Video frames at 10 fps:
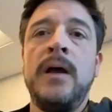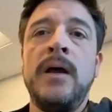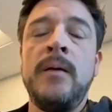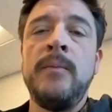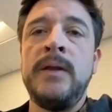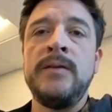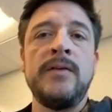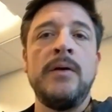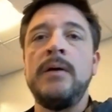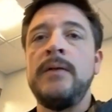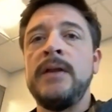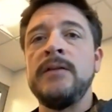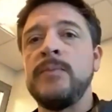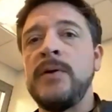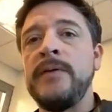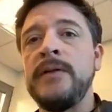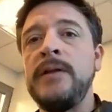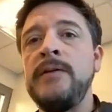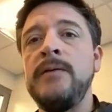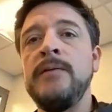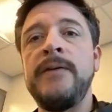And so I think it's perfectly